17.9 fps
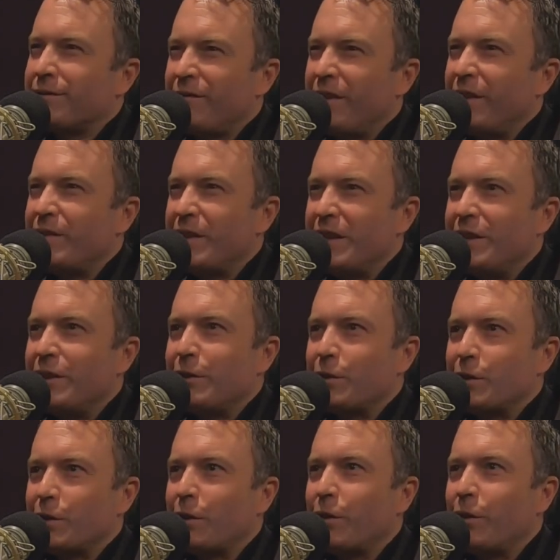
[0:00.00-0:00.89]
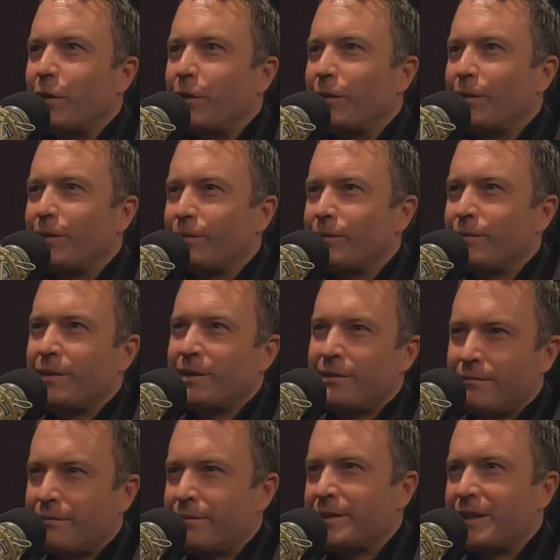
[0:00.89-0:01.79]
15 years ago,
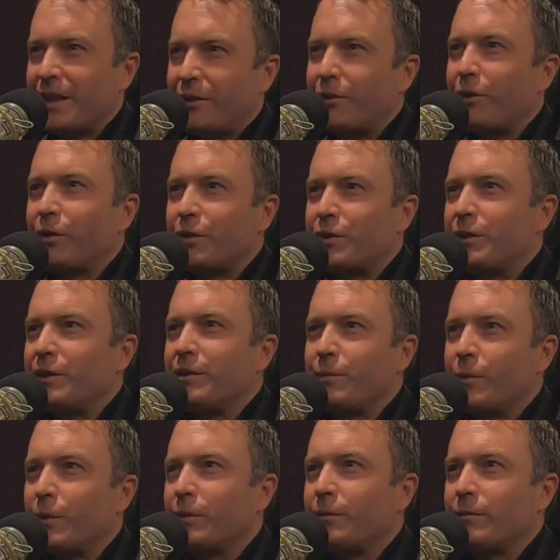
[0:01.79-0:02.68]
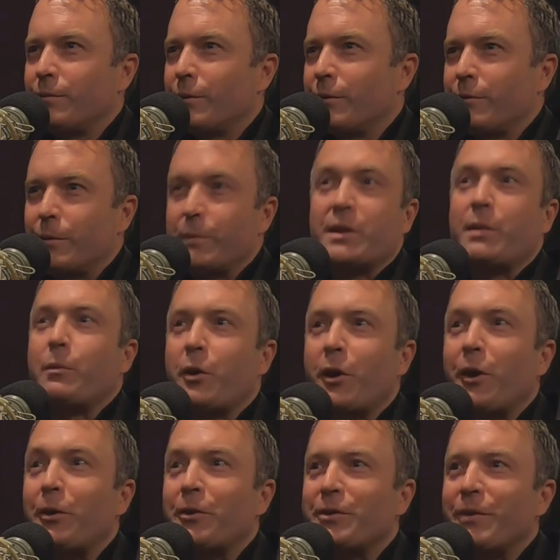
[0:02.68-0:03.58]
technology were from
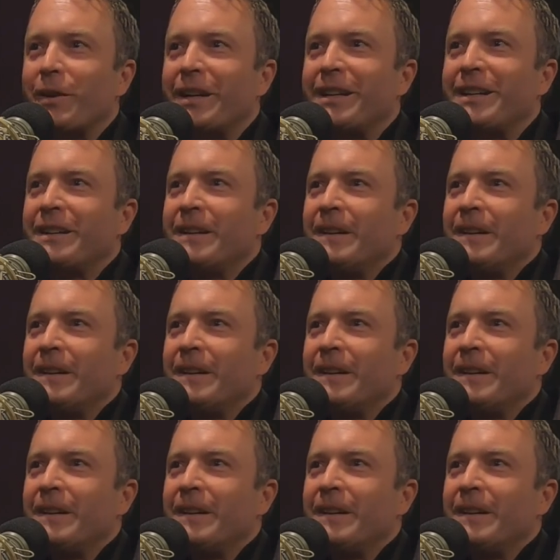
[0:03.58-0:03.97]
somewhere else, right?